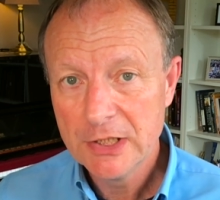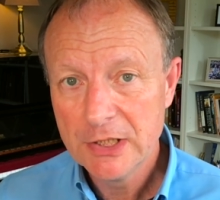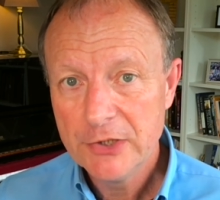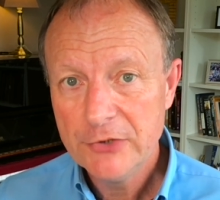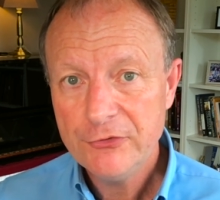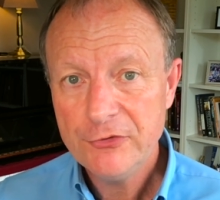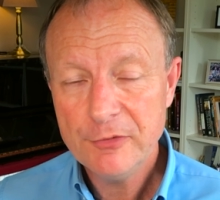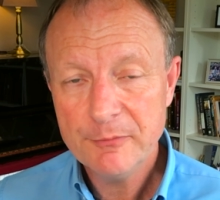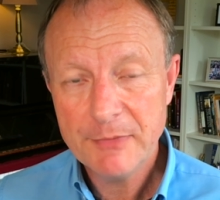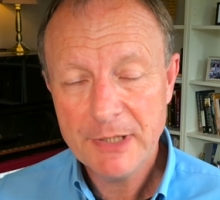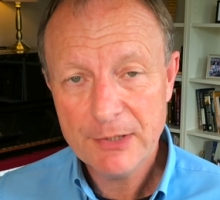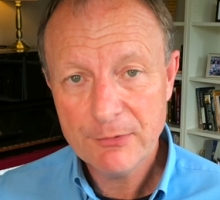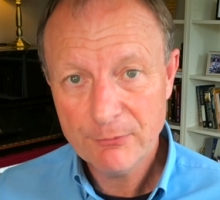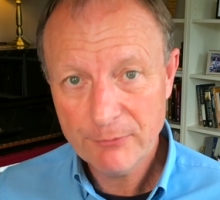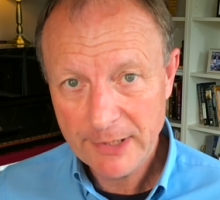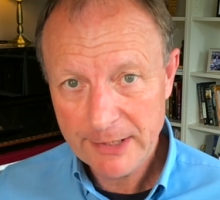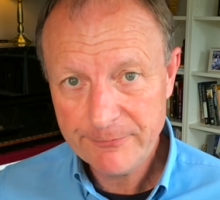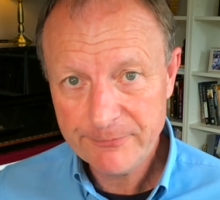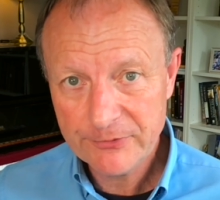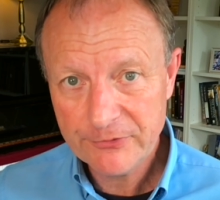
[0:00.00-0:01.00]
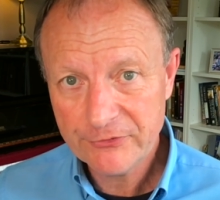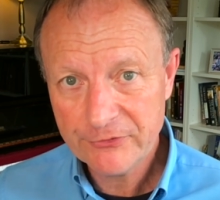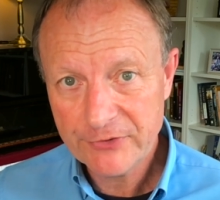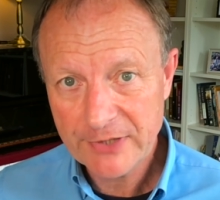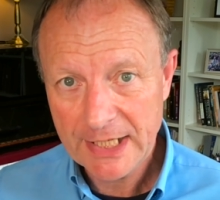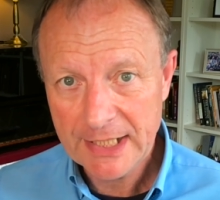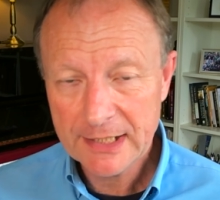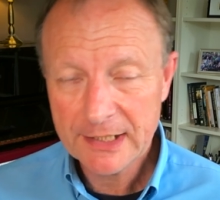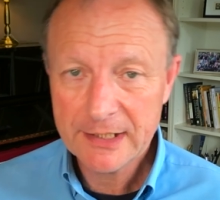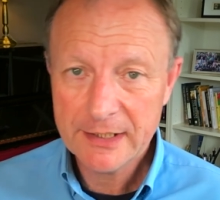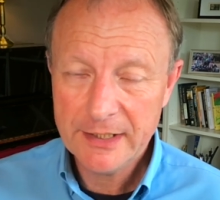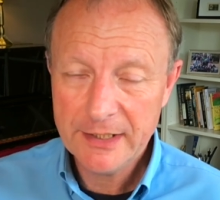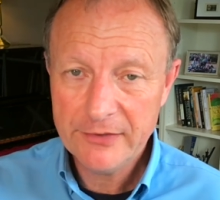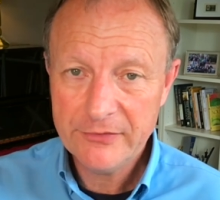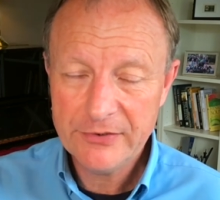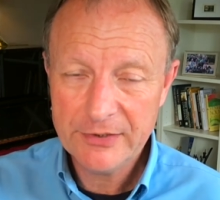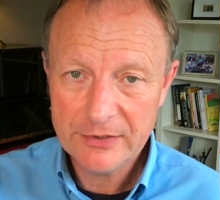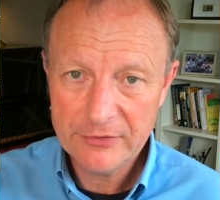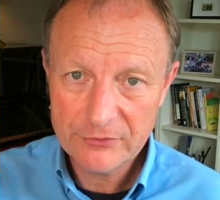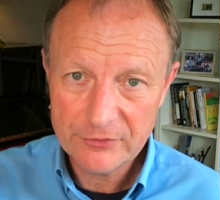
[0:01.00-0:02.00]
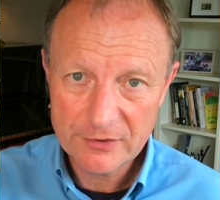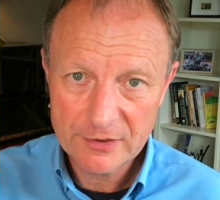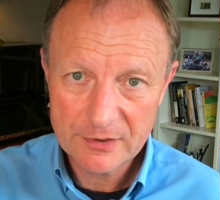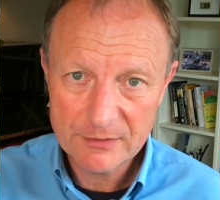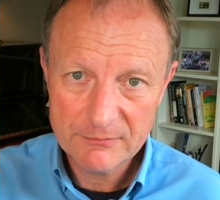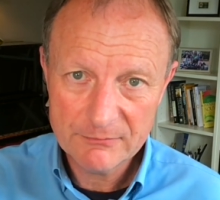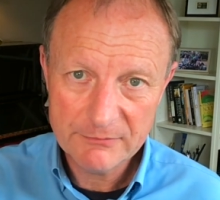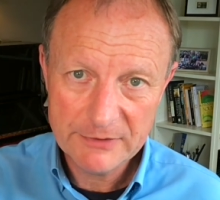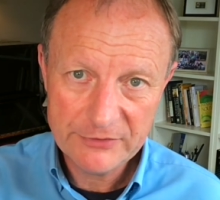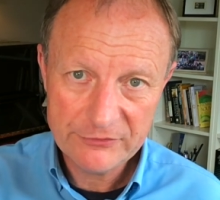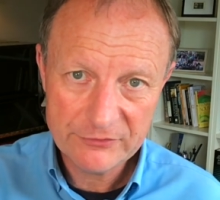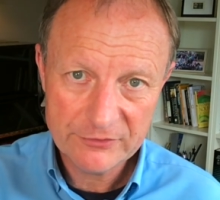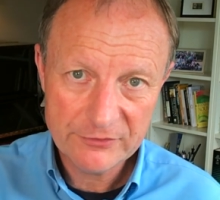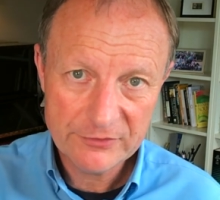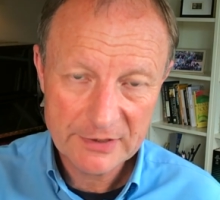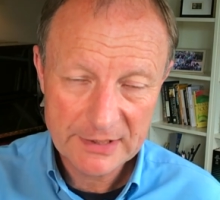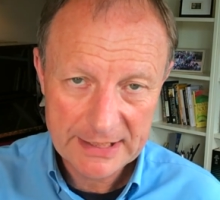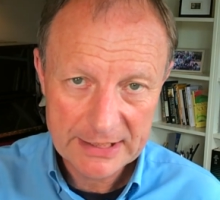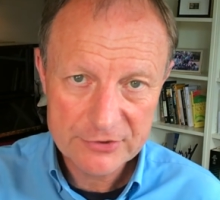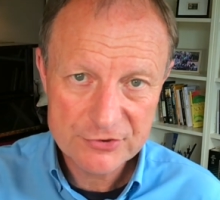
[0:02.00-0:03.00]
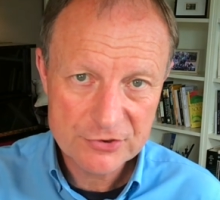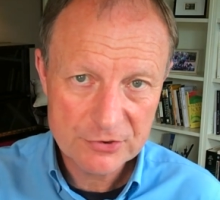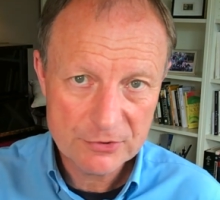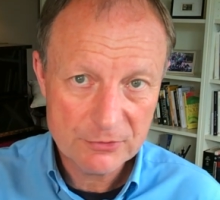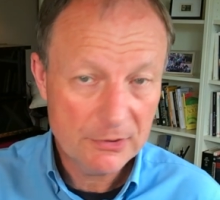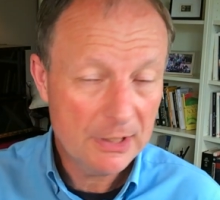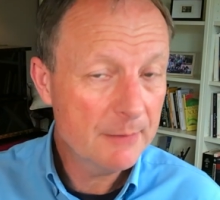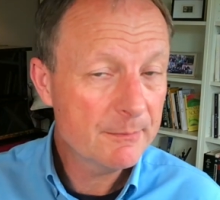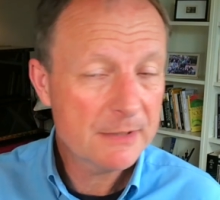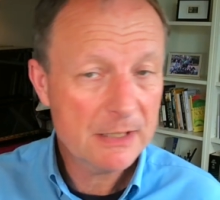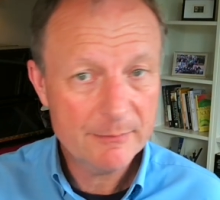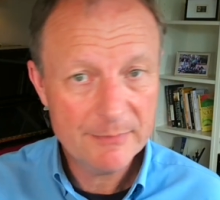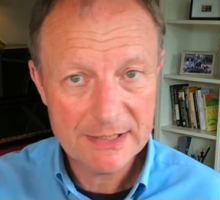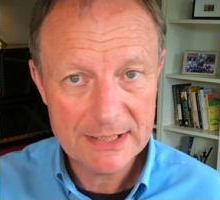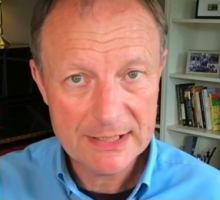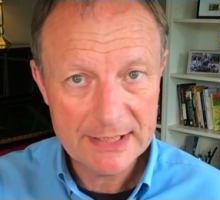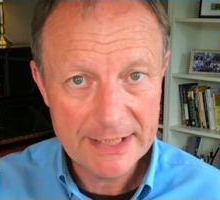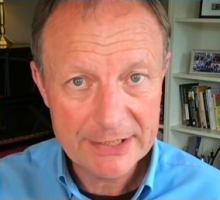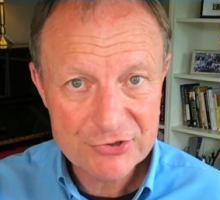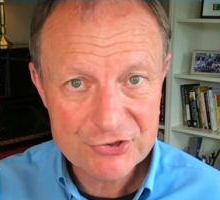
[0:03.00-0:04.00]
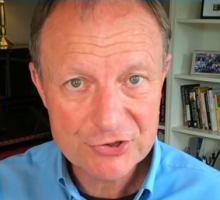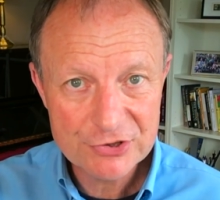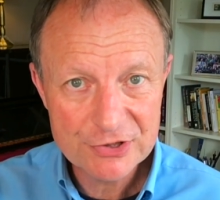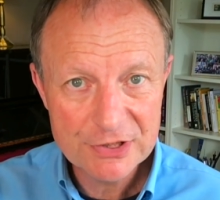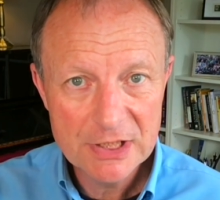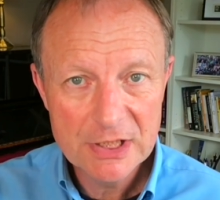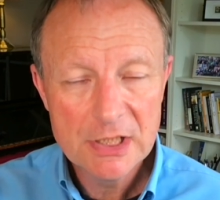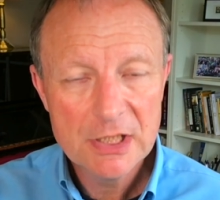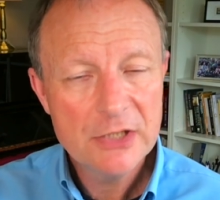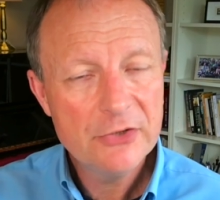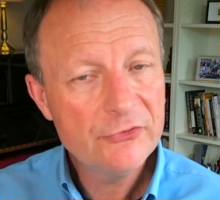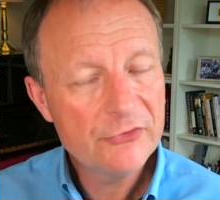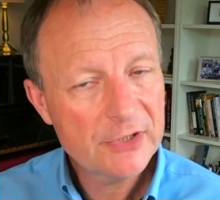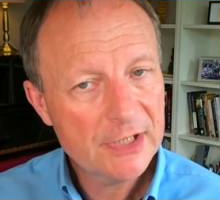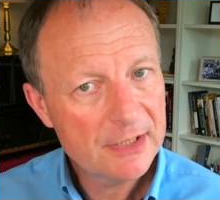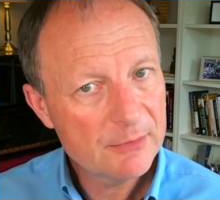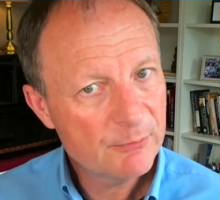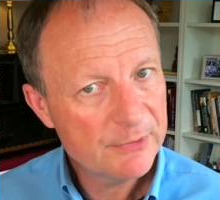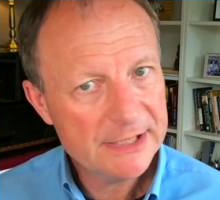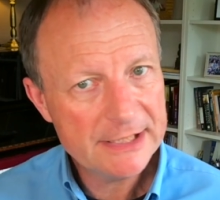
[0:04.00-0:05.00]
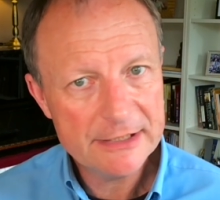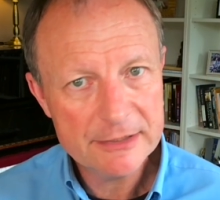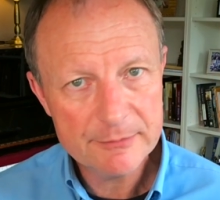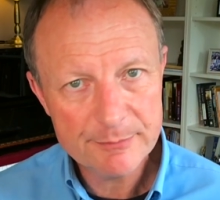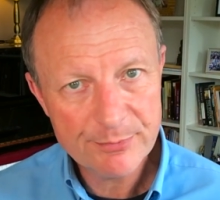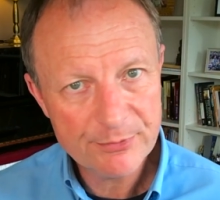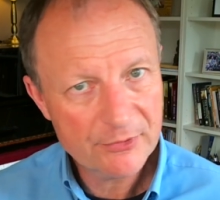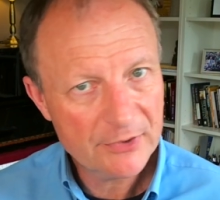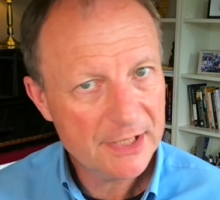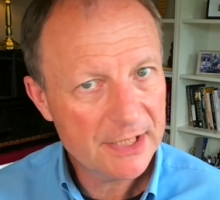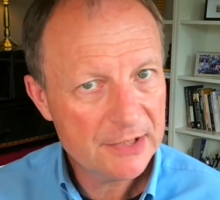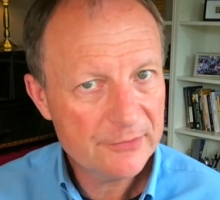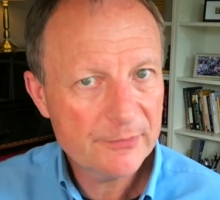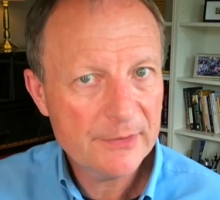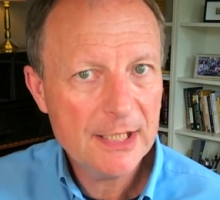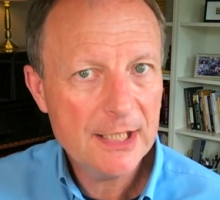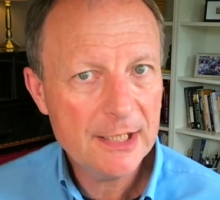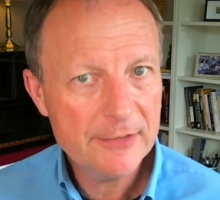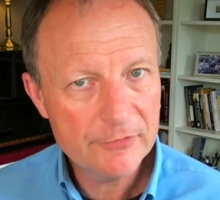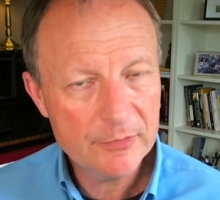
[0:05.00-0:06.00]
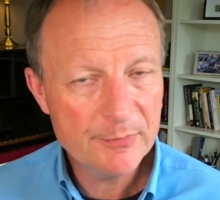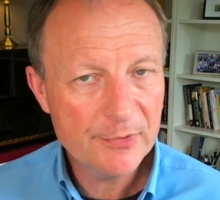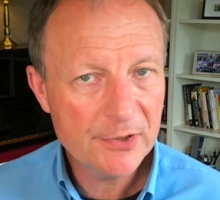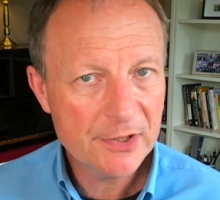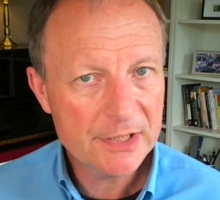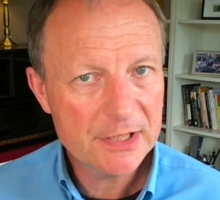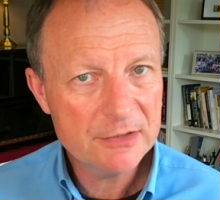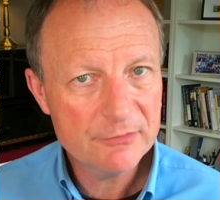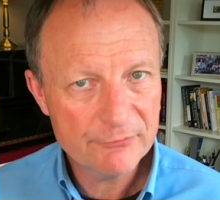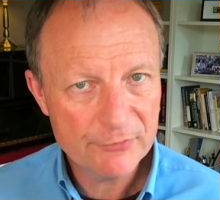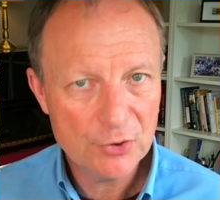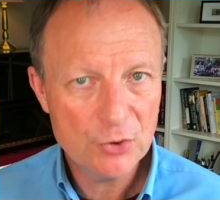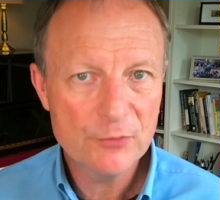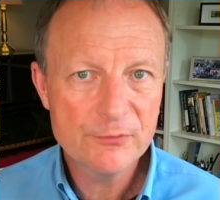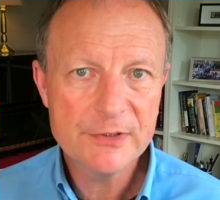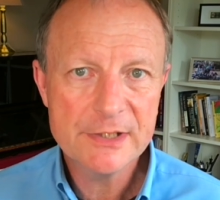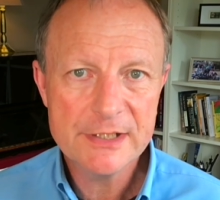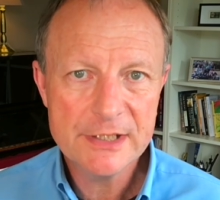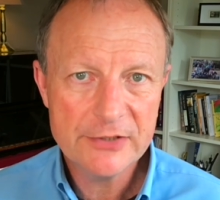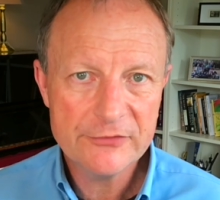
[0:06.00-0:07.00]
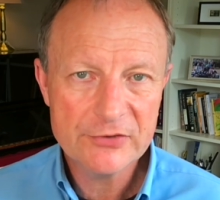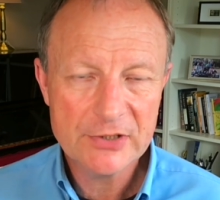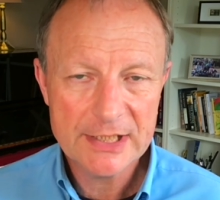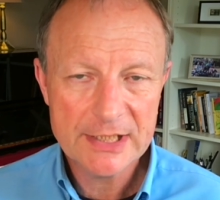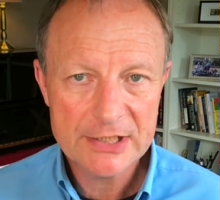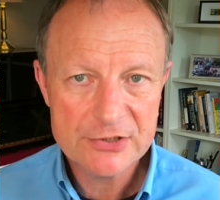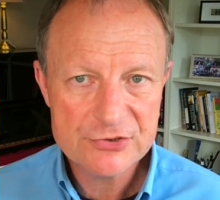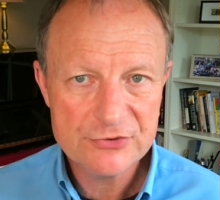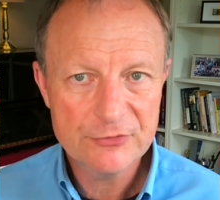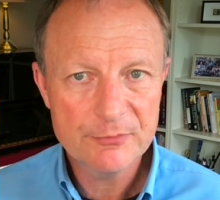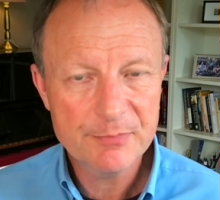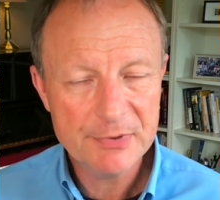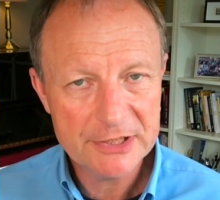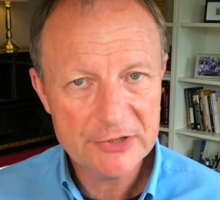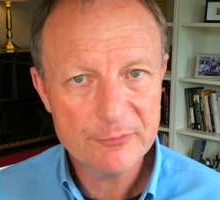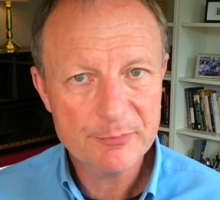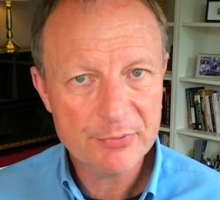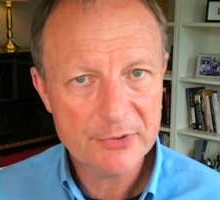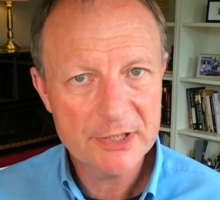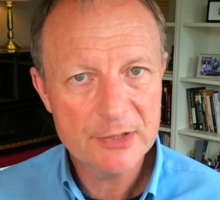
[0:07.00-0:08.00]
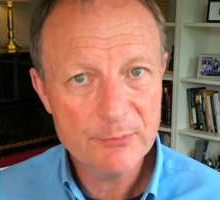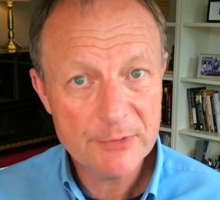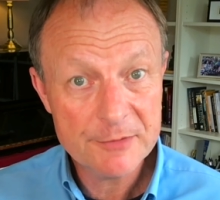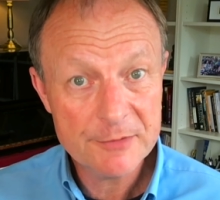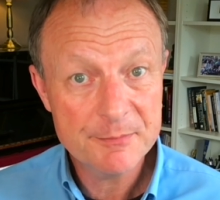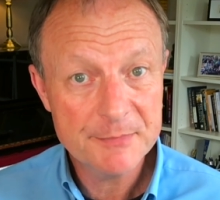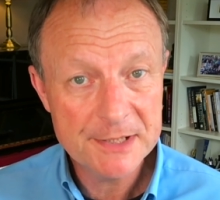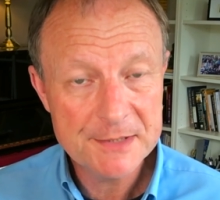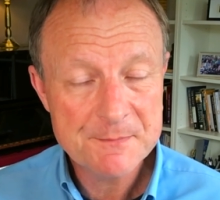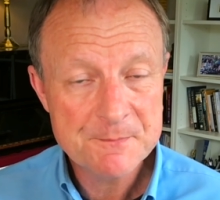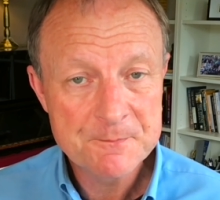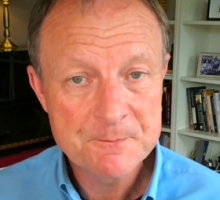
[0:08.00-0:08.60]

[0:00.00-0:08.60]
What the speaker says: So you might reference that connecting to the recent election or upcoming election and say, we need to pray for everybody involved in these elections. Please pray with me.